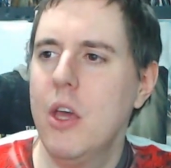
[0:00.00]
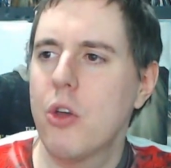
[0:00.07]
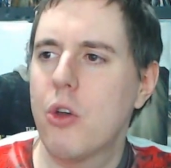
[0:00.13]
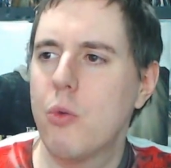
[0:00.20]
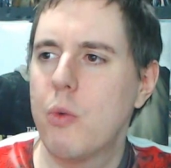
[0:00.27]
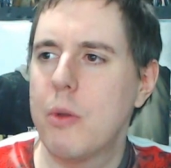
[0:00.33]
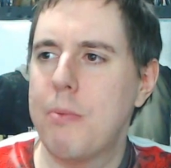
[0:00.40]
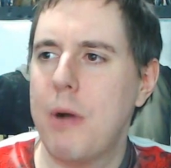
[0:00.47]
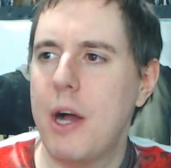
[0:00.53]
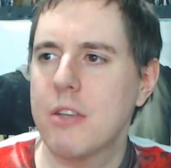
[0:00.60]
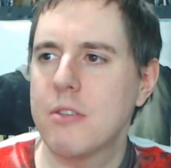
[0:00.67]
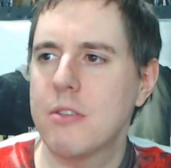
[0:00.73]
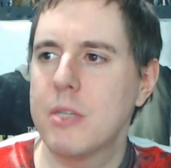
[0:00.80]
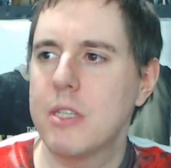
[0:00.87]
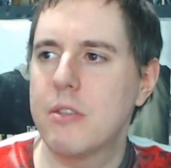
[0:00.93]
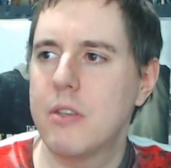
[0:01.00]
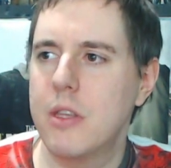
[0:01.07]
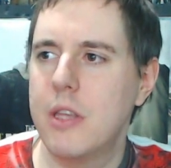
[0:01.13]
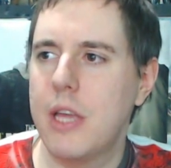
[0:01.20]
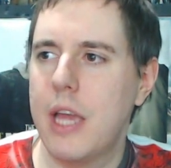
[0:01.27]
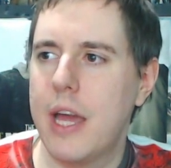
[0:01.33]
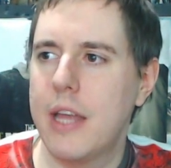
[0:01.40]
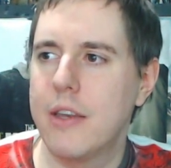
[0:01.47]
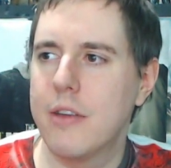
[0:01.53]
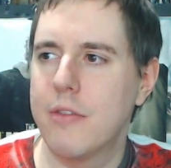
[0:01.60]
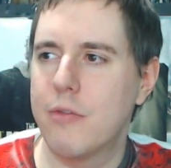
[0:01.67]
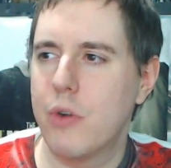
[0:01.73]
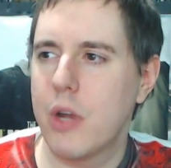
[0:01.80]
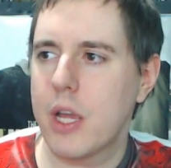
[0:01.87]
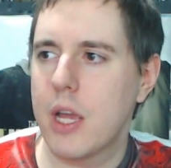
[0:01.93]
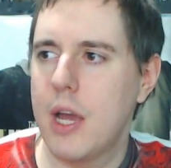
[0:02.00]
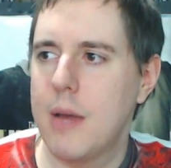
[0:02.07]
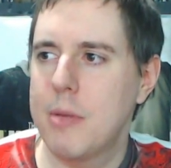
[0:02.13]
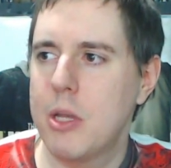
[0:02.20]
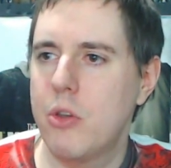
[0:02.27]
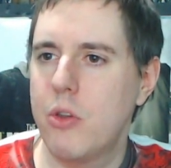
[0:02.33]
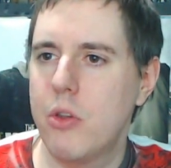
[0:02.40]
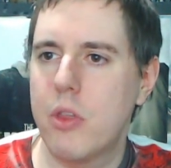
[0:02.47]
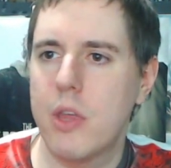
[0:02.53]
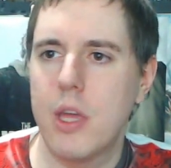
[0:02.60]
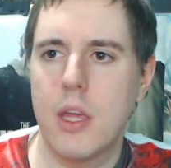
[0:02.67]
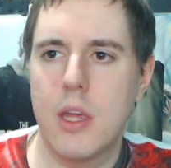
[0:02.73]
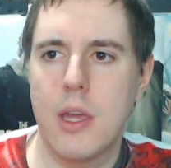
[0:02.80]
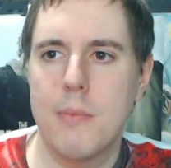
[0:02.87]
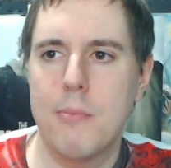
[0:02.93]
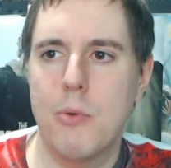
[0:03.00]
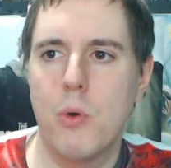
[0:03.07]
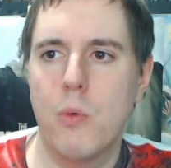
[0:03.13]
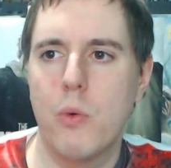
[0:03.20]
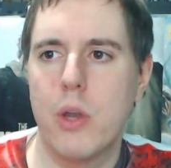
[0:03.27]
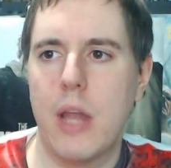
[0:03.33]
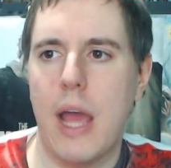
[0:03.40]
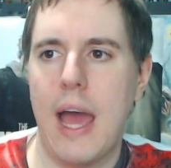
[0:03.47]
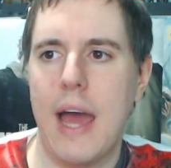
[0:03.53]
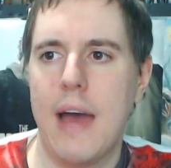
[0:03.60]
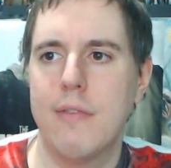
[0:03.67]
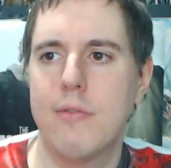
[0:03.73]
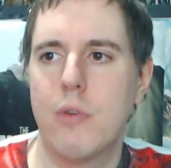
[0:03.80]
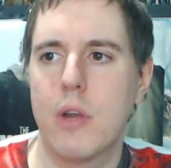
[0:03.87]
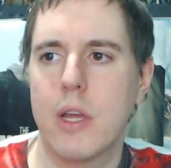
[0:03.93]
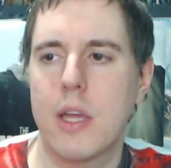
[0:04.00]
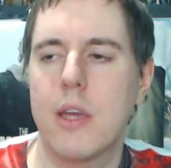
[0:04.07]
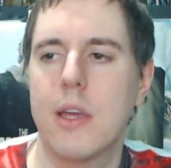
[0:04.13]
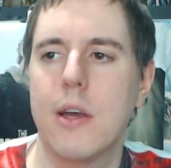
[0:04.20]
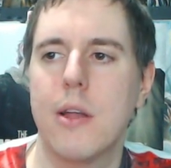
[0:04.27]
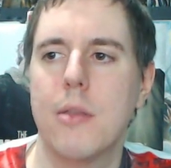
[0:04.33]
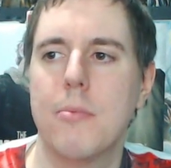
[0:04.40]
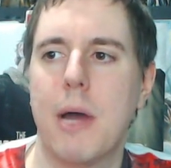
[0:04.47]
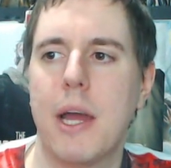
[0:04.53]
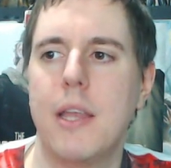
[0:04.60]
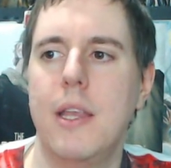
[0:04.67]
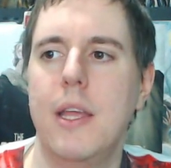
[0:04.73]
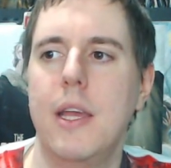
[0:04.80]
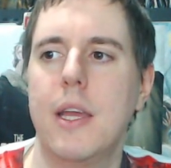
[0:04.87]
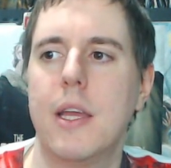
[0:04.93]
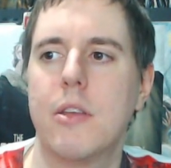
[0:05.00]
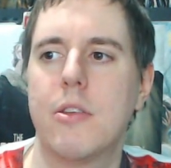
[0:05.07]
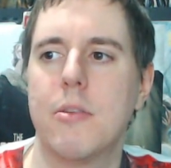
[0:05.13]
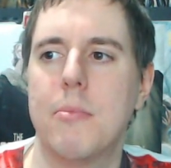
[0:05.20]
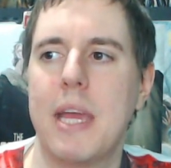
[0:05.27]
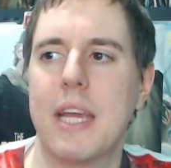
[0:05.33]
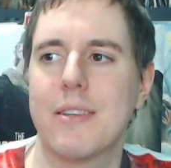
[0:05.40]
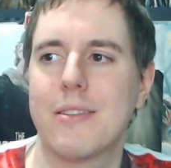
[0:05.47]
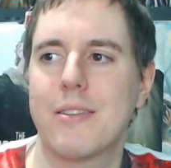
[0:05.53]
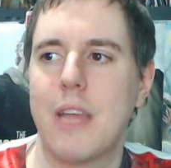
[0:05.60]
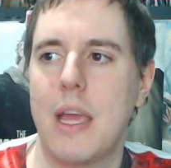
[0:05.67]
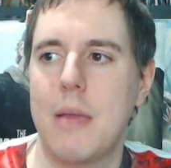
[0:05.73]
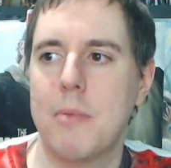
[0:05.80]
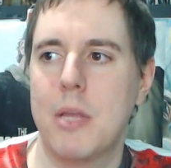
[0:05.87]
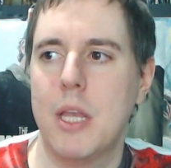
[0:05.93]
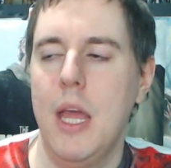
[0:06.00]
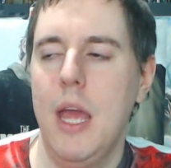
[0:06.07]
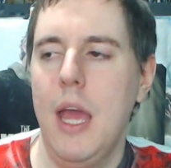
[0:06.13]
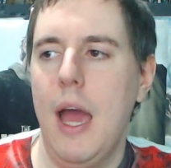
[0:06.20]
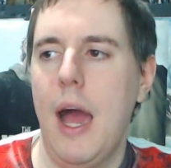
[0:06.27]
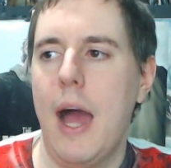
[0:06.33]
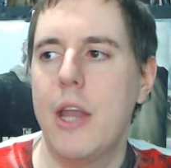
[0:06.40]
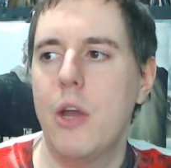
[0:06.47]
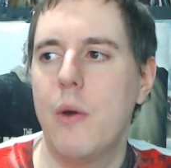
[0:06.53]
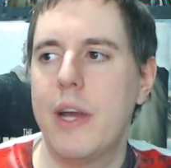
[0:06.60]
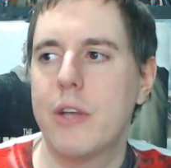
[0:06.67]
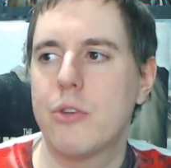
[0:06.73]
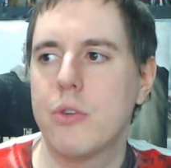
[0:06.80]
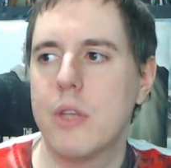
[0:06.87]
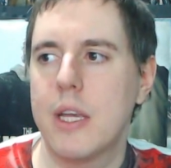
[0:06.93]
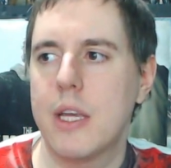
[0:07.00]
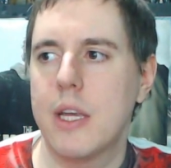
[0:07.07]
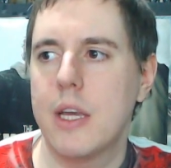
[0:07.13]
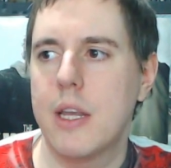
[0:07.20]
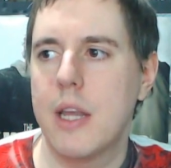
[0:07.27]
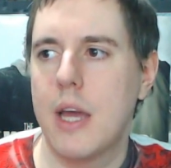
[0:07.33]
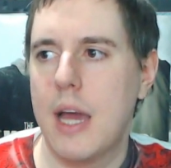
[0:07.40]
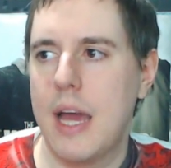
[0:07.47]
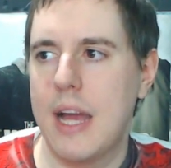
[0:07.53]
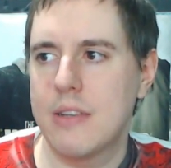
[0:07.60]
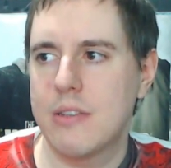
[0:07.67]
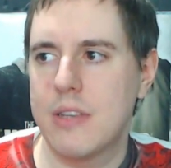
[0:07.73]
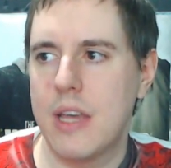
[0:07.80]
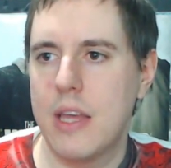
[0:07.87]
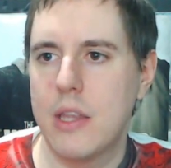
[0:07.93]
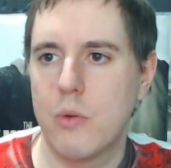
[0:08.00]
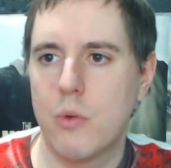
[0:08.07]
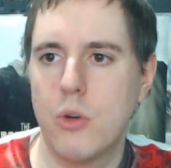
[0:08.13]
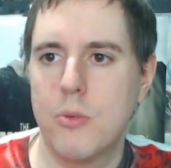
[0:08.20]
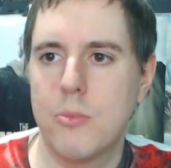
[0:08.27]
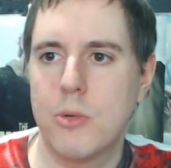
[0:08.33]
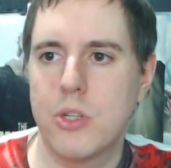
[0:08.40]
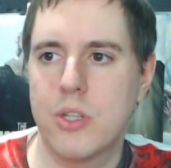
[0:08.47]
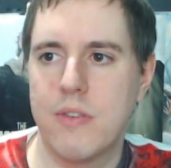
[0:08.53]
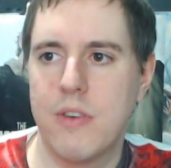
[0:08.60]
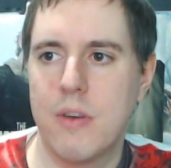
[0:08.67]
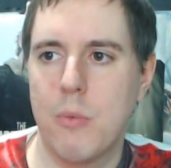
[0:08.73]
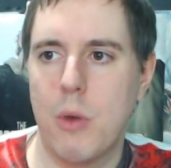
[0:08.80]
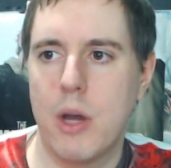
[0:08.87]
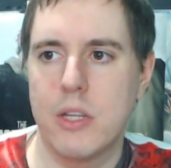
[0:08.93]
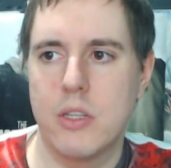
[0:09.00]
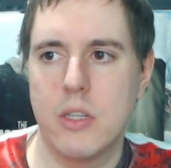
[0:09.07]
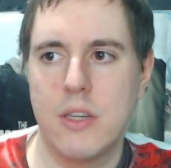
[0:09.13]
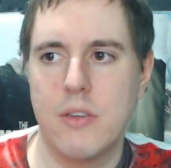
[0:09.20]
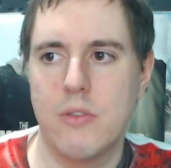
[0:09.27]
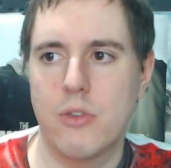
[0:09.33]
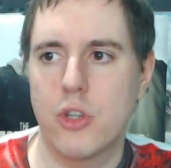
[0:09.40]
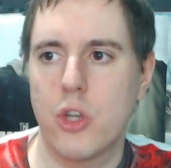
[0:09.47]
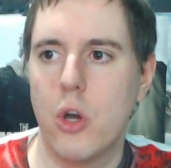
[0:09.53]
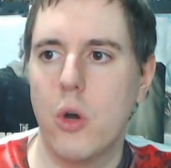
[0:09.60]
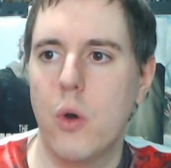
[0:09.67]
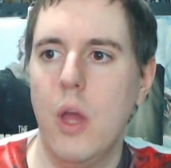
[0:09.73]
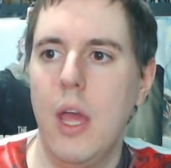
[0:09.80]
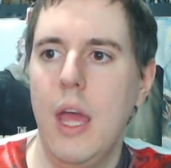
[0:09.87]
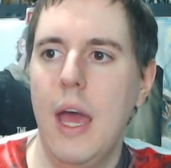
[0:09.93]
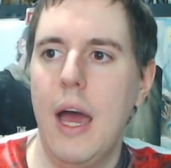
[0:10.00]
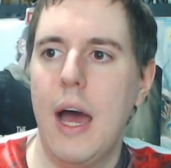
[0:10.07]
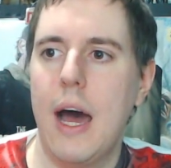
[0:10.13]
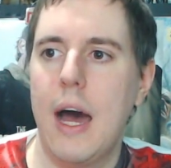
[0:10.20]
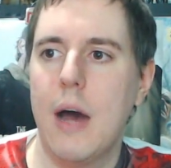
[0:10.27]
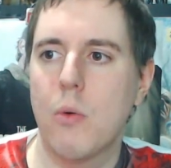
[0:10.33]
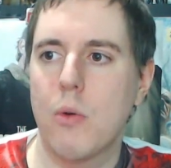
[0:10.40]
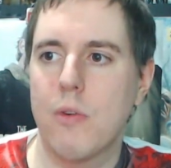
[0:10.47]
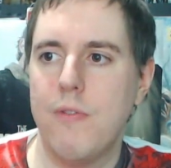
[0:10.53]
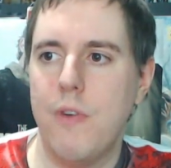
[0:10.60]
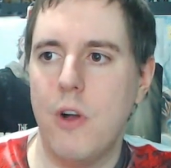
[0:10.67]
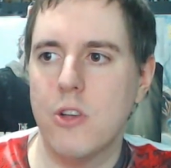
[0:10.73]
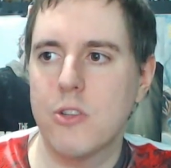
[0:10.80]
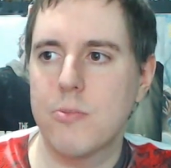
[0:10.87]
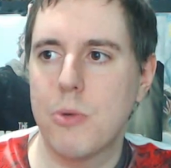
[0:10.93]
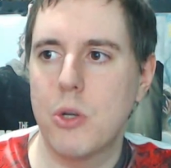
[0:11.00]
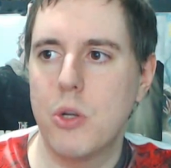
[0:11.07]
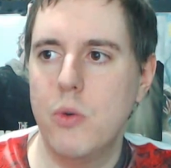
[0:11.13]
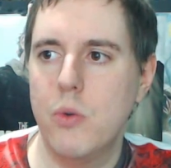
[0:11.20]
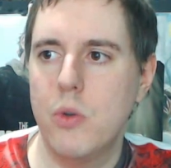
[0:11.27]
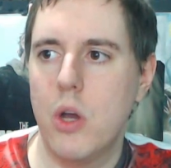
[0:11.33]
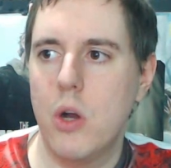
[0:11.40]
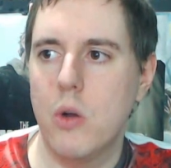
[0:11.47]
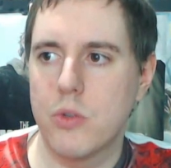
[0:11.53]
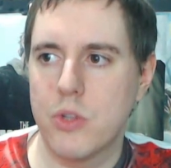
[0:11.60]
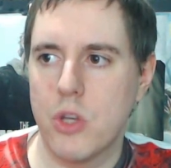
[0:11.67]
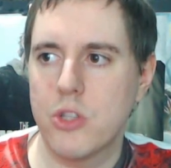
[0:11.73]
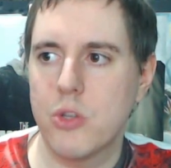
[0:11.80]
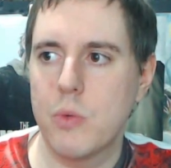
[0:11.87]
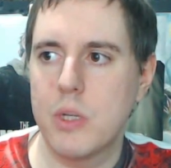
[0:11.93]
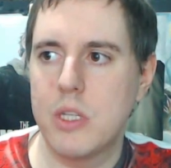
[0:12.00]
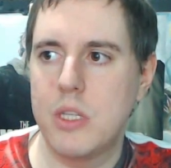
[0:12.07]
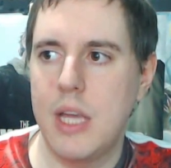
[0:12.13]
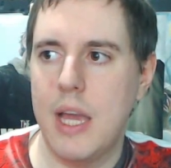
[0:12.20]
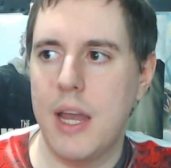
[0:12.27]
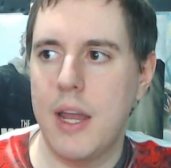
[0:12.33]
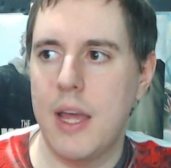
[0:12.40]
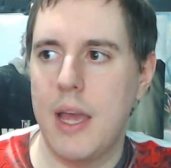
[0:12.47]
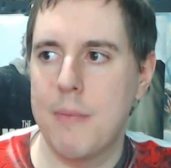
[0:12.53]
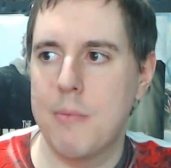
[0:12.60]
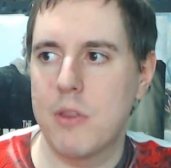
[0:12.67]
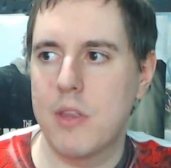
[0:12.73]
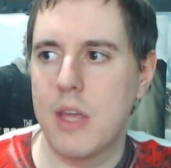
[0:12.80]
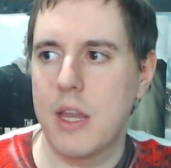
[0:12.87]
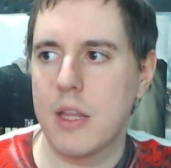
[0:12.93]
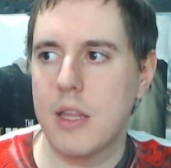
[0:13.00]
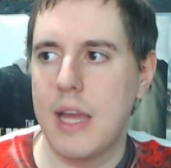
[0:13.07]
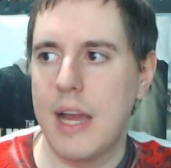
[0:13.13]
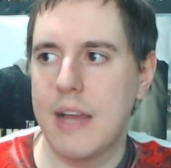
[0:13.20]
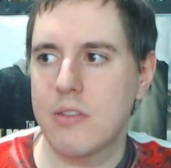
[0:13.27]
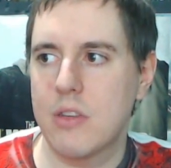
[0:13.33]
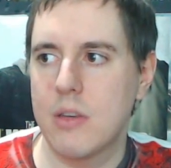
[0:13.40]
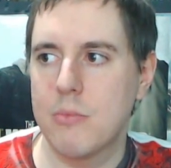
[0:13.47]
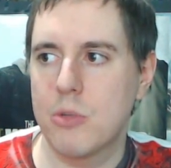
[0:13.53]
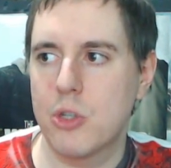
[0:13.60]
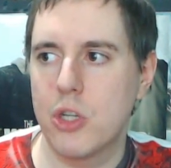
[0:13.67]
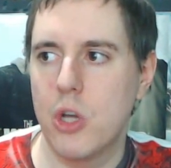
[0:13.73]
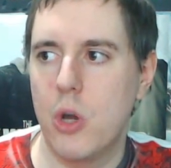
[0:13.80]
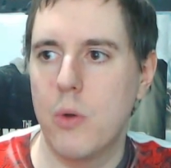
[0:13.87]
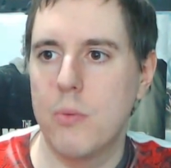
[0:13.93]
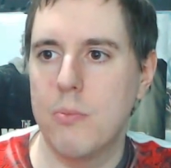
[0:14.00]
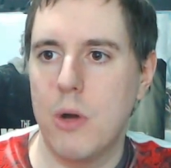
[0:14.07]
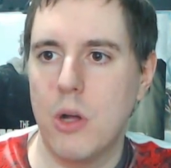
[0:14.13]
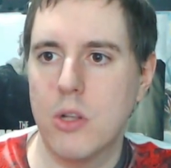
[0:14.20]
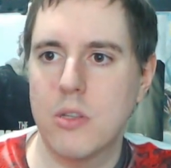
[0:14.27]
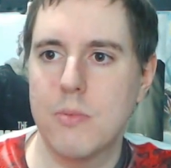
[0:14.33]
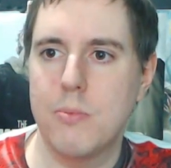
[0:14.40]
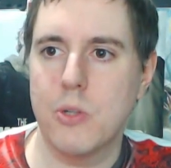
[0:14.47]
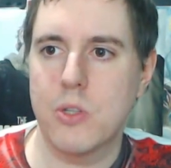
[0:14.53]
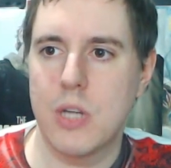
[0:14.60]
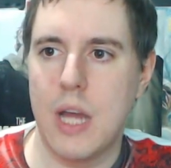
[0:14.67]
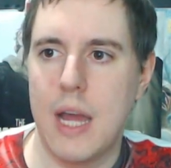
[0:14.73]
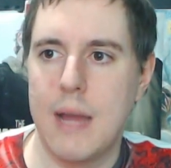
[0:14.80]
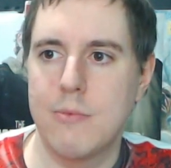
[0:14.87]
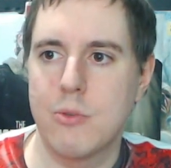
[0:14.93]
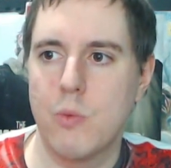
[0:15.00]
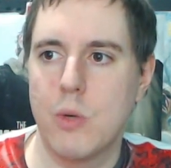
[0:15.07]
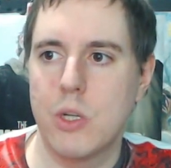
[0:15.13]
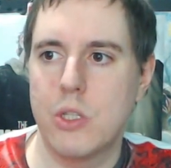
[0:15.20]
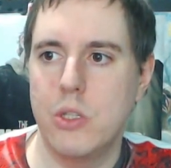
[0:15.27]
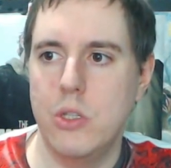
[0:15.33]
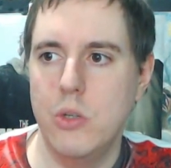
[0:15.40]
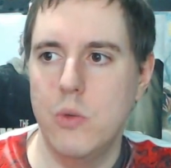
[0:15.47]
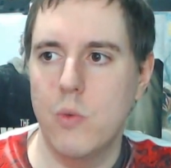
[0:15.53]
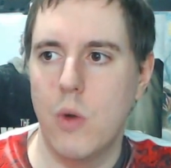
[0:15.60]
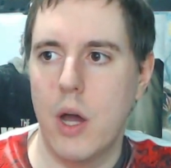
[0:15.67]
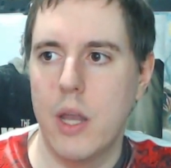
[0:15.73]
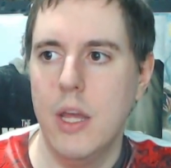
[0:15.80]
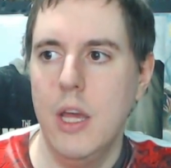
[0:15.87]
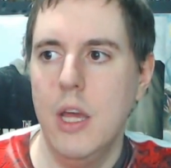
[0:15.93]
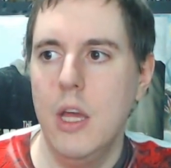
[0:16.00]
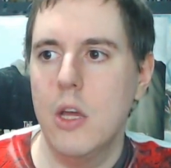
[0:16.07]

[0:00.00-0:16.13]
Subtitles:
could we possibly see the end of Rick coming? Do you think Gimple would have Rick killed by Negan to make a statement? I know Andrew Lincoln has said the rumors of him wanting to leave the show were false, but who knows? Also, with Deanna empathetically asking Michonne multiple times, what do you want?